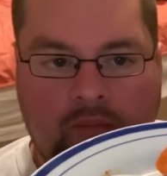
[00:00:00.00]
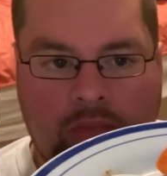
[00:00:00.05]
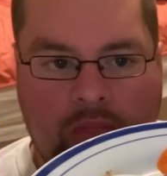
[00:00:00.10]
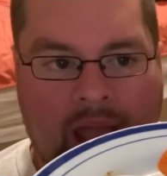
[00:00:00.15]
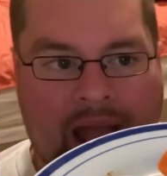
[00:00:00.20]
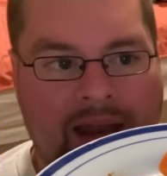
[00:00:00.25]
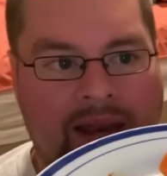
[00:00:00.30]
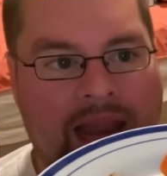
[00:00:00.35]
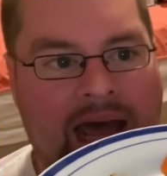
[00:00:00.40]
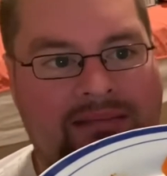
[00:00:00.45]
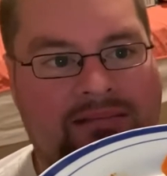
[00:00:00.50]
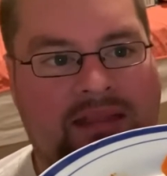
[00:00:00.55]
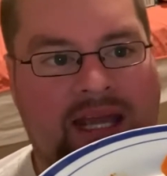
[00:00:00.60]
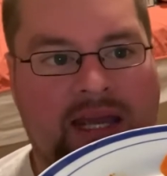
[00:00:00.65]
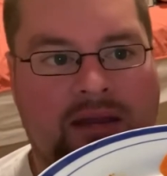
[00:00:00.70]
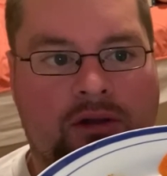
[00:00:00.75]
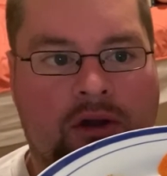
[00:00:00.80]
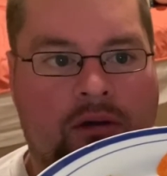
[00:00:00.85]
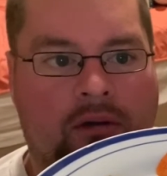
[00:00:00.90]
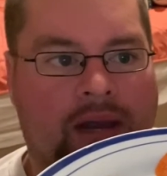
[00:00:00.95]

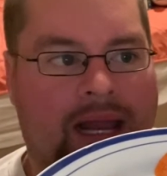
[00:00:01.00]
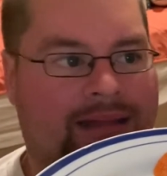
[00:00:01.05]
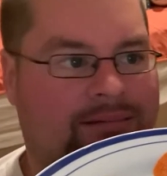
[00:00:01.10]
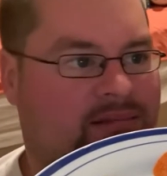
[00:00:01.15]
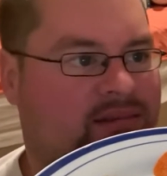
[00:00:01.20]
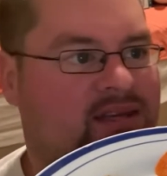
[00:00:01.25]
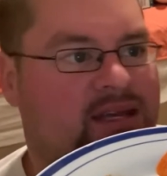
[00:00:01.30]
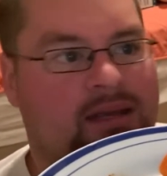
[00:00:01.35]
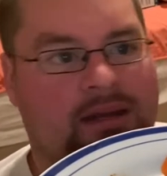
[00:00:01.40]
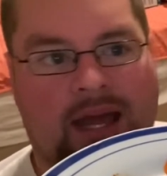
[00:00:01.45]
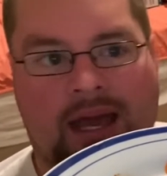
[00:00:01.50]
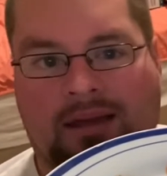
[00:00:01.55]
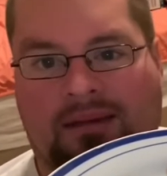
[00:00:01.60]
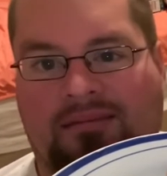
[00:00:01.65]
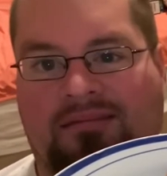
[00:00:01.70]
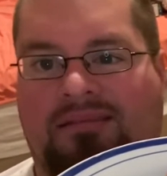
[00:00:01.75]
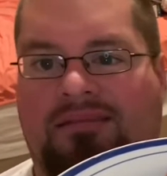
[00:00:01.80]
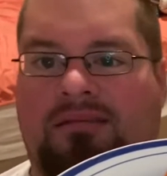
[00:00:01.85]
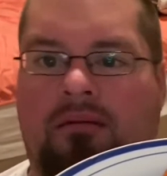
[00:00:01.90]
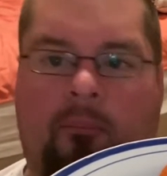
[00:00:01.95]
Latino,
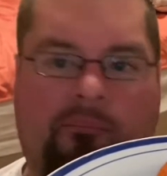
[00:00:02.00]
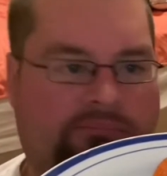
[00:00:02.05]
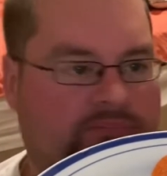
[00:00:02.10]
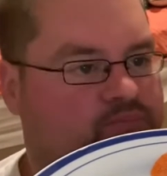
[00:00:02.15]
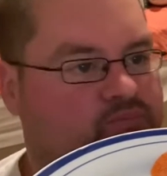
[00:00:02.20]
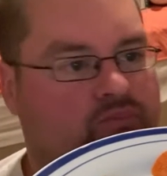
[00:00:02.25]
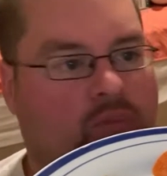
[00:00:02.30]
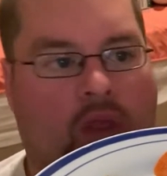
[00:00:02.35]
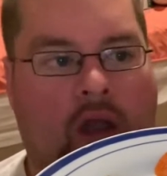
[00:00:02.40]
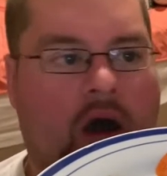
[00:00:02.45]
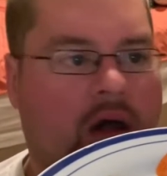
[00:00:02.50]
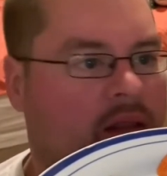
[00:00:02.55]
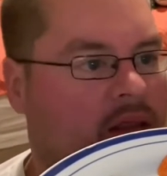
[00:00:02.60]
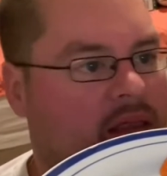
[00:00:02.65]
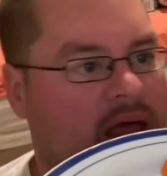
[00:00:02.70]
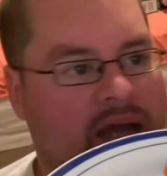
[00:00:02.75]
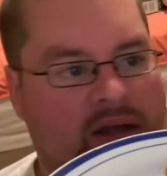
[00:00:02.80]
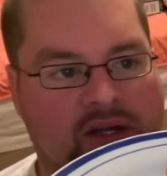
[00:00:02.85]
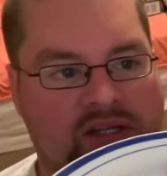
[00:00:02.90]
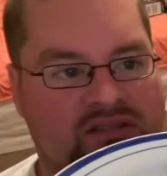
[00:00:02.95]
Latinx, all of
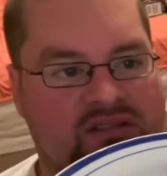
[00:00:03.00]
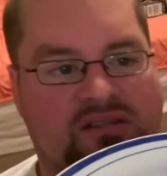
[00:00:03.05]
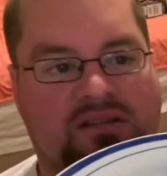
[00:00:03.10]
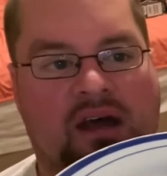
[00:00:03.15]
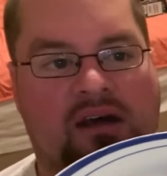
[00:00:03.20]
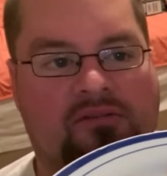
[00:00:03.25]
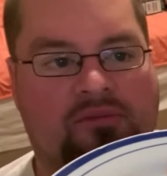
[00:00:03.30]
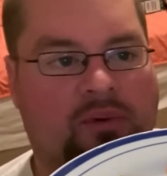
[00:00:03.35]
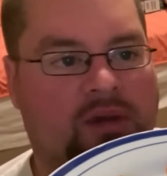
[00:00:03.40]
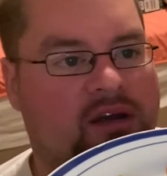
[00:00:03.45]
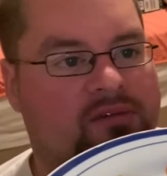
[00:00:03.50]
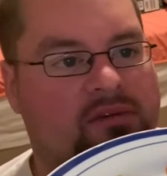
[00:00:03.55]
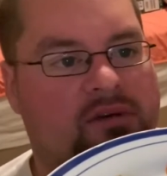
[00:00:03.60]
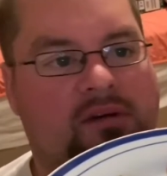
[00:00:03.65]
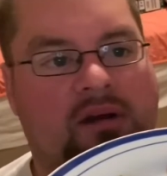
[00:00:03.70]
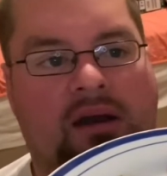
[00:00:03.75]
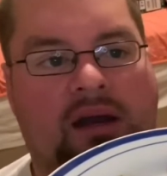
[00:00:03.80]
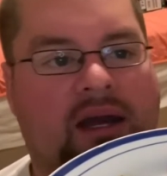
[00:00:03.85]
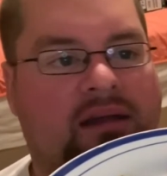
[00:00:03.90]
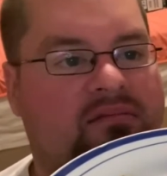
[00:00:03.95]
that good stuff, whatever
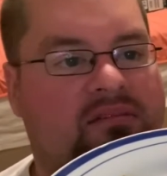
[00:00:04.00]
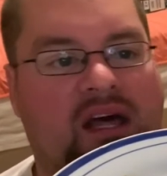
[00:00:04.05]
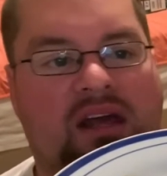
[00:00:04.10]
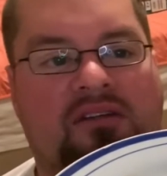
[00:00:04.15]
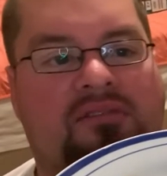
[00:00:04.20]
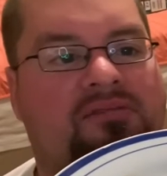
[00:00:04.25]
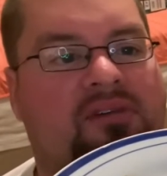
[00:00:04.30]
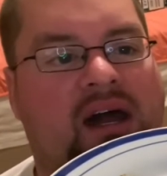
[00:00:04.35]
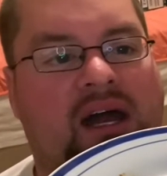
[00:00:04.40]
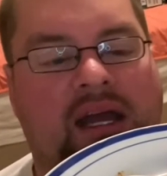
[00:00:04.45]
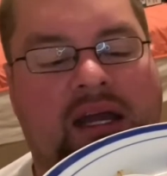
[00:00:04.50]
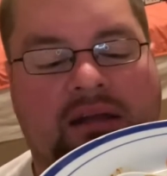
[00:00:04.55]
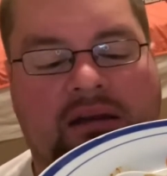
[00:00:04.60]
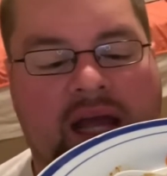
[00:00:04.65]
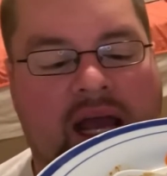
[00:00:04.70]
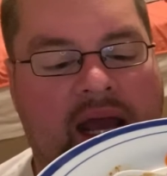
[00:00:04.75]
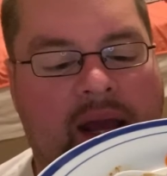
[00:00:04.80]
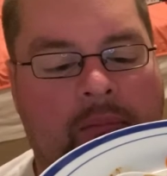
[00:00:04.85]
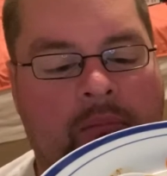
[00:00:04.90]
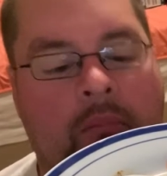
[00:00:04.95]
identifying
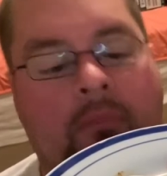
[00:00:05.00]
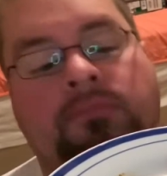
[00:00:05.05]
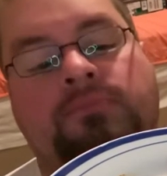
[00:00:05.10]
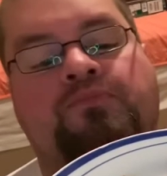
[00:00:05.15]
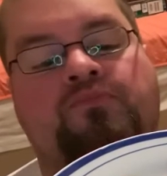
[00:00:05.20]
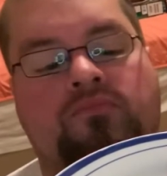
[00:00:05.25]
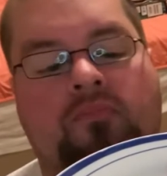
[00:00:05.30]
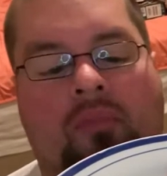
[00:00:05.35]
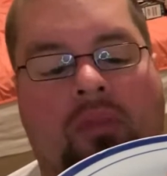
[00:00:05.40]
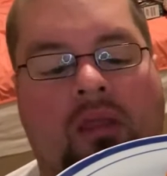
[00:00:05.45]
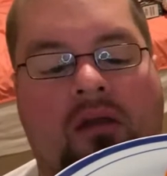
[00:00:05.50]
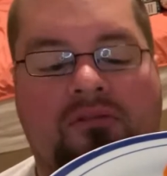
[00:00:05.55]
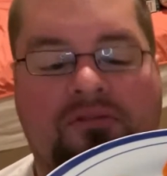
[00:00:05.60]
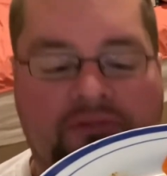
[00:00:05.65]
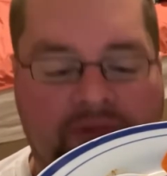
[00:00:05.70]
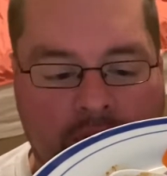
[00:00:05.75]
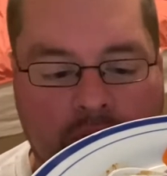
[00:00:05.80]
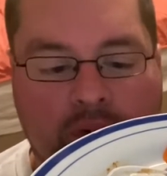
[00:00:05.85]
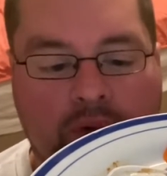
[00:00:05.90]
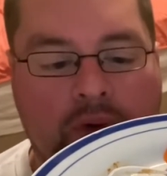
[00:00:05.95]
name,
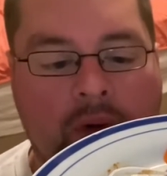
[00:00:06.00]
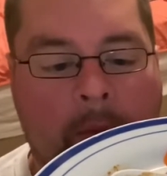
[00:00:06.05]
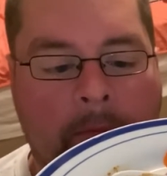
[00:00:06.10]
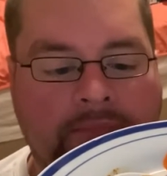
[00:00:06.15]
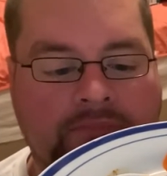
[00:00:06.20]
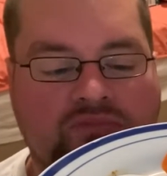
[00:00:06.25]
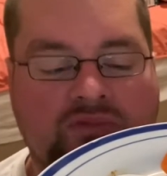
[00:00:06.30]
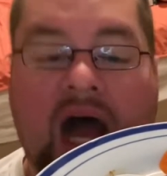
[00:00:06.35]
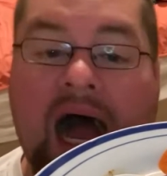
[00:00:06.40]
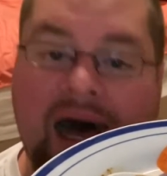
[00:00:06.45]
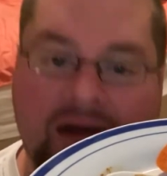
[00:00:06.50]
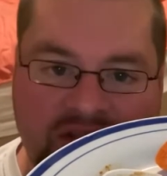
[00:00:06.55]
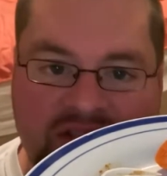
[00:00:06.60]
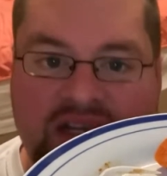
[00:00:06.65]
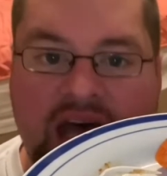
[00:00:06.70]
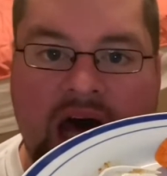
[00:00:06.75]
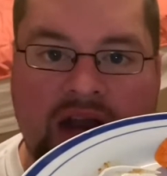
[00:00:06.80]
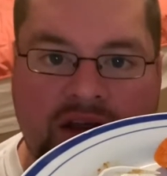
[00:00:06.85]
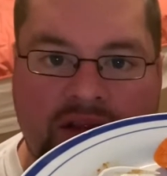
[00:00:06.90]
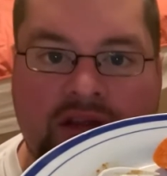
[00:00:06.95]
food,
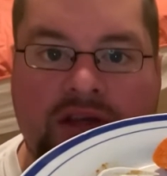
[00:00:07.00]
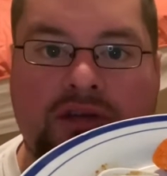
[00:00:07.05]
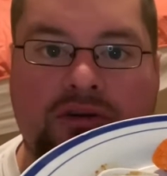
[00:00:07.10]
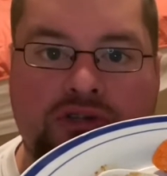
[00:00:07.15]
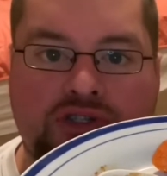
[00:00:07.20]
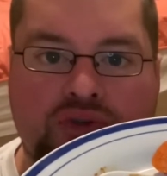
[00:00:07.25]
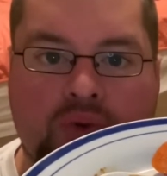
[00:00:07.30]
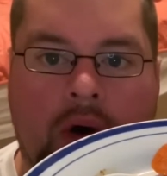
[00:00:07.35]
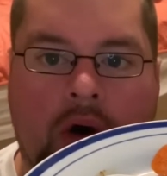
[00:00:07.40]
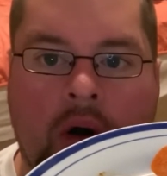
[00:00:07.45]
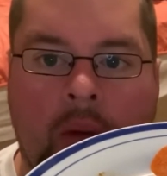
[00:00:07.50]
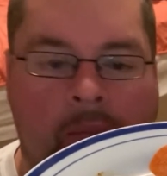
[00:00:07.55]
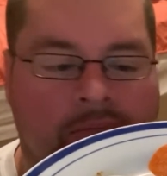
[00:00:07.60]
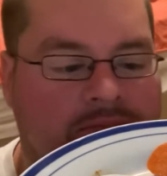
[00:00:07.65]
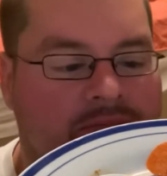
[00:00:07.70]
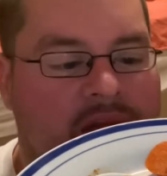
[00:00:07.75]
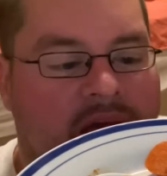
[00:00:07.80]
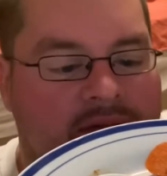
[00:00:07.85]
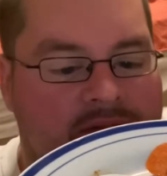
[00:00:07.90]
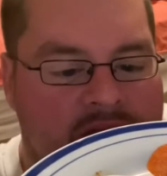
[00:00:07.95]
outside of the usual,
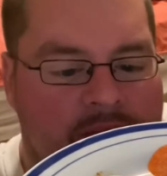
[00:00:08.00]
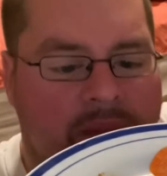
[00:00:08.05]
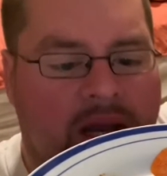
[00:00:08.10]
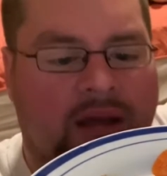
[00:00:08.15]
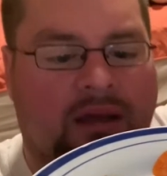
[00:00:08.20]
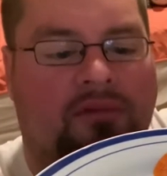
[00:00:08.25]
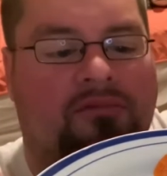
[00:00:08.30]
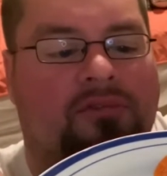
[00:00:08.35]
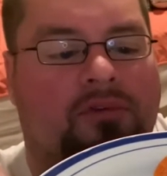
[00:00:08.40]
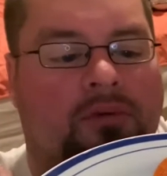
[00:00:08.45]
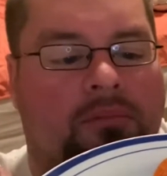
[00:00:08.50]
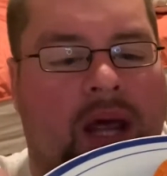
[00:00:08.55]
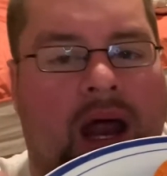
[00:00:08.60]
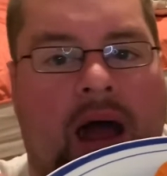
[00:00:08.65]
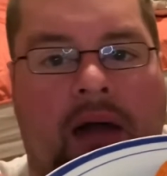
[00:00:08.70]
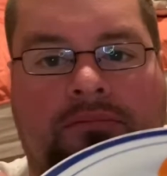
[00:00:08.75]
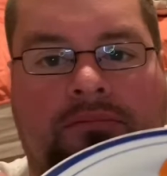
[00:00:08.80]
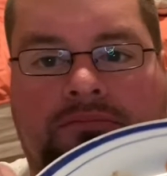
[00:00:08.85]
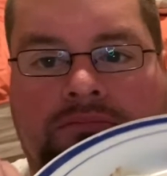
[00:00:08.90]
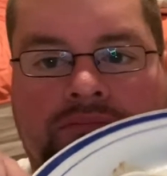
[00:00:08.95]
like Dominican food,
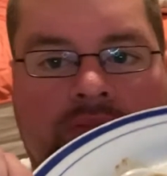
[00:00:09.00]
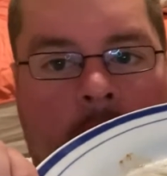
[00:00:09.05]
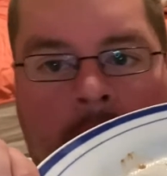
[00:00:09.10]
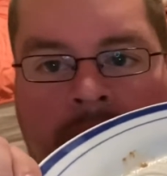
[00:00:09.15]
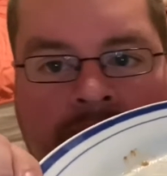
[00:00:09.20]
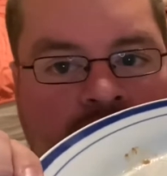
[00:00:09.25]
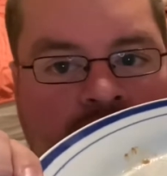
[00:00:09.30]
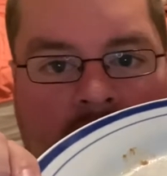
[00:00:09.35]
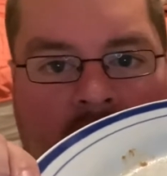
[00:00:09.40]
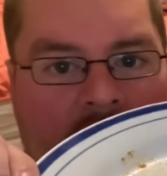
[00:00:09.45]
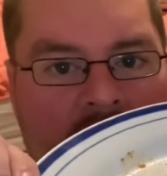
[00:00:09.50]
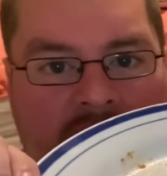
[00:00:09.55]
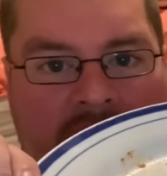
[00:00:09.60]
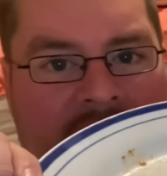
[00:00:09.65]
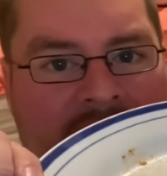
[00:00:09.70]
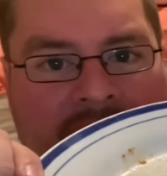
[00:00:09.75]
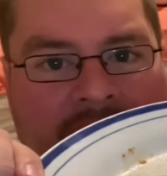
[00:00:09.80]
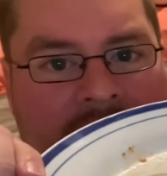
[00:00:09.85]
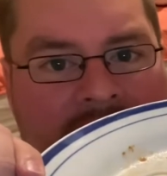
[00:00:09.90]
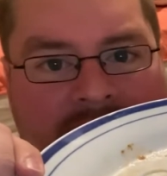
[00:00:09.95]
man. Not a
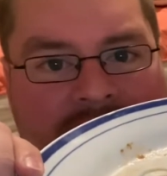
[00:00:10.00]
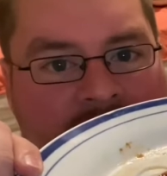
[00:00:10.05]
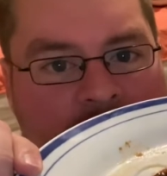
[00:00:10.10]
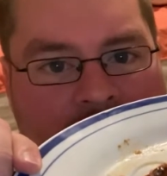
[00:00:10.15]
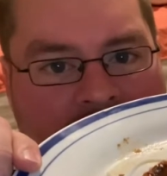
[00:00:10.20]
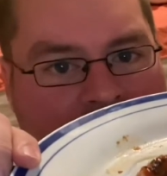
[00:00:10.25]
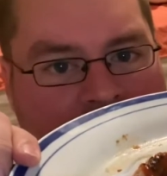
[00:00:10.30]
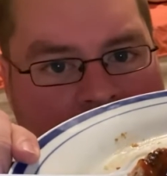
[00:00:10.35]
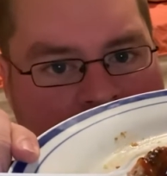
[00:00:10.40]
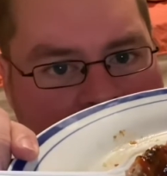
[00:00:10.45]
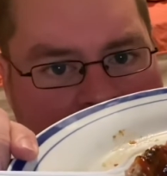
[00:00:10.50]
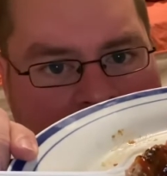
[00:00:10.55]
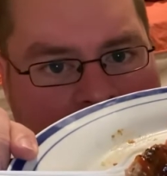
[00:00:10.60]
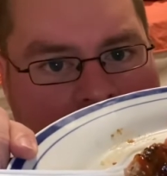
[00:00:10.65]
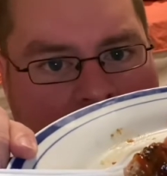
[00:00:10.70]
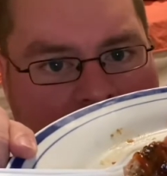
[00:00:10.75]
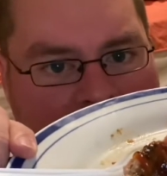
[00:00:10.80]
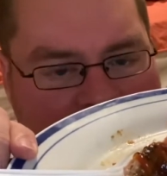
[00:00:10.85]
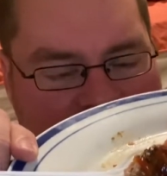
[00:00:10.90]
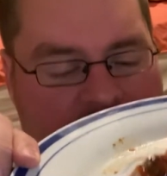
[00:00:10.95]
lot of Dominican
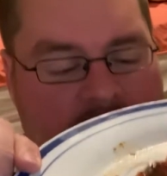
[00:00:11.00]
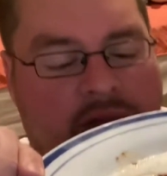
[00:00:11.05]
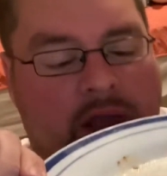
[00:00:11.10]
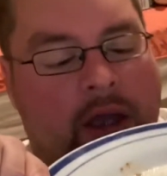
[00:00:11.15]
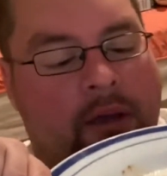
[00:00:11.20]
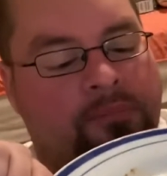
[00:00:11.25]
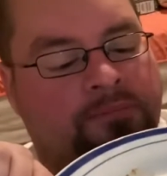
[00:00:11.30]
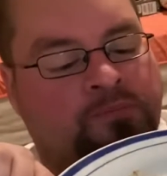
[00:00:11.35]
mukbangs out there.